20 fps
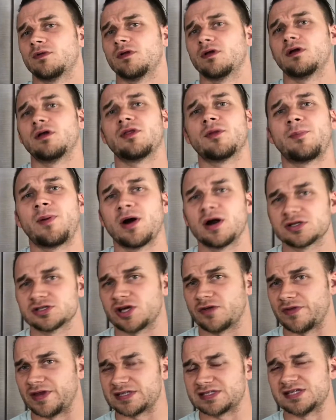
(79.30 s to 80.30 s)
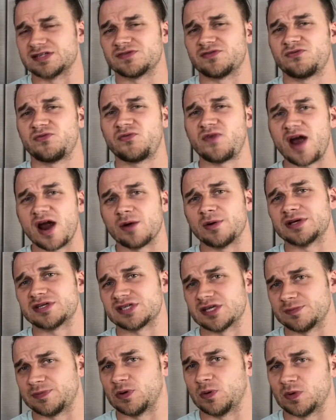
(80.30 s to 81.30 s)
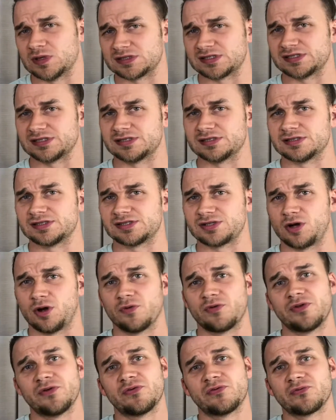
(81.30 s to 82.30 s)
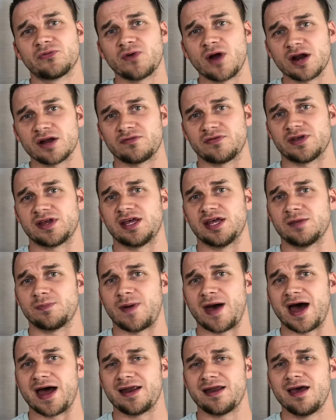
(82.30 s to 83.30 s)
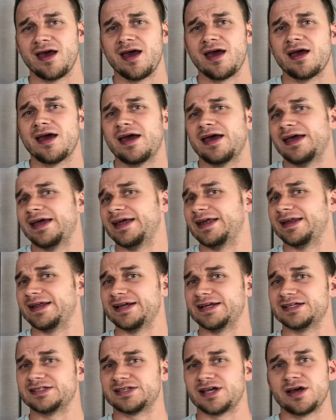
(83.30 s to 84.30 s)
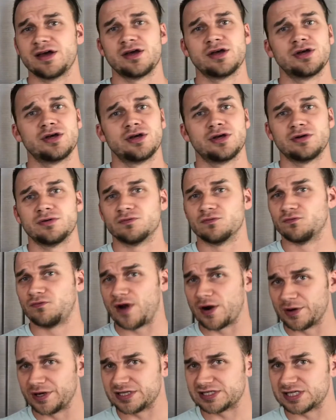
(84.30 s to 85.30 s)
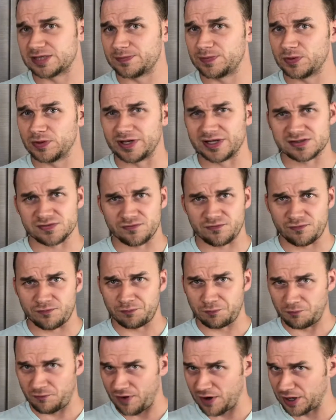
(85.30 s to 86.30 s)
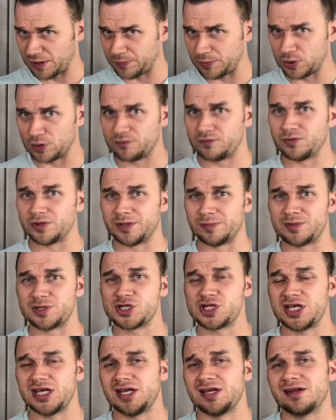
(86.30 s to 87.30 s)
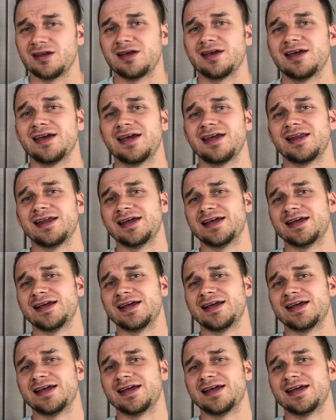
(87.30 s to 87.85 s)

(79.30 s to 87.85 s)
the parts on this is very simple once it's installed. The front of the keypad, it is very simple. It's very beautifully machined. It